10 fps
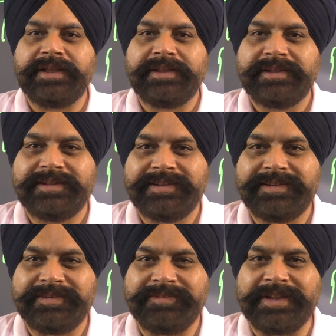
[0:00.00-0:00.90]

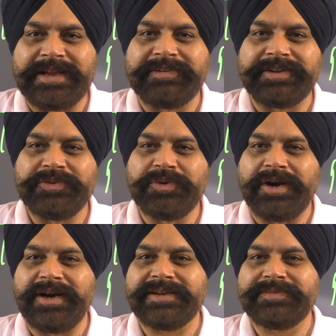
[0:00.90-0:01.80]
Wherever you
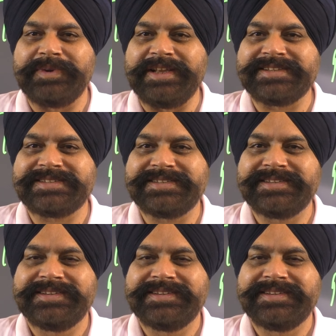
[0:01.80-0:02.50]
are placed,